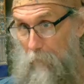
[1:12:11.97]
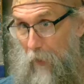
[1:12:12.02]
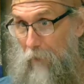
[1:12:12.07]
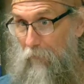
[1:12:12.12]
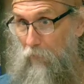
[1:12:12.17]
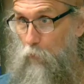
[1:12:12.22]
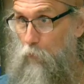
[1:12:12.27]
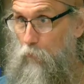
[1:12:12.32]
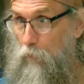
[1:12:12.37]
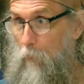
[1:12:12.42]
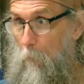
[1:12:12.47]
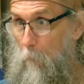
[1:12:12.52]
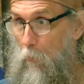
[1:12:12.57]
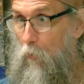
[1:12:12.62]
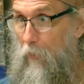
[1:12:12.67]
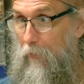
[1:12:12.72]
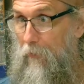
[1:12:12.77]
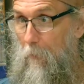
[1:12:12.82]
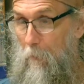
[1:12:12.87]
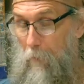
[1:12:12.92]
That's the
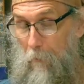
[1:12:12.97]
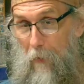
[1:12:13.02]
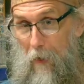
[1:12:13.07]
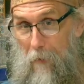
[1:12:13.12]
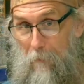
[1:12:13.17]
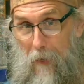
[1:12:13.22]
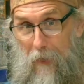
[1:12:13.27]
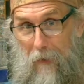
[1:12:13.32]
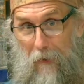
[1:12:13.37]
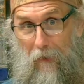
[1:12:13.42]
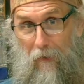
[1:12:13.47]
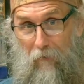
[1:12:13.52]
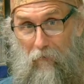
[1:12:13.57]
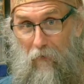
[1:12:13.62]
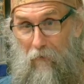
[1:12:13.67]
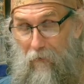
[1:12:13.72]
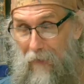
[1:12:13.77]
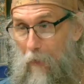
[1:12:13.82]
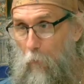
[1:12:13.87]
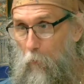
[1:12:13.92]
point that I'm making is
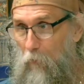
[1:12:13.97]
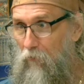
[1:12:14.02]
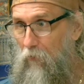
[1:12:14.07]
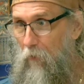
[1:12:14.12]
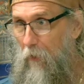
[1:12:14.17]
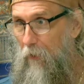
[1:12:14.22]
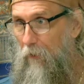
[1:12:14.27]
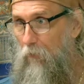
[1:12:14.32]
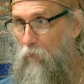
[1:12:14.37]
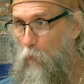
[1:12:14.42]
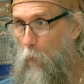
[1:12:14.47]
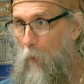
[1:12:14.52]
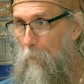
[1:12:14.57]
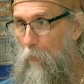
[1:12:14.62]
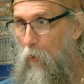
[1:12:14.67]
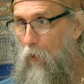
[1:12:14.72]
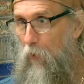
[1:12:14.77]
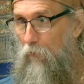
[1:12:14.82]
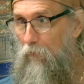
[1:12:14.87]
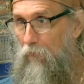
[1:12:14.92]
that that what's, is what
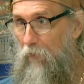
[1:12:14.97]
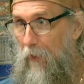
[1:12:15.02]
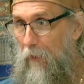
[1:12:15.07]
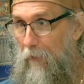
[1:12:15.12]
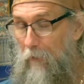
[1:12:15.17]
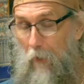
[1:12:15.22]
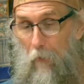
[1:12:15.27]
Paul is saying.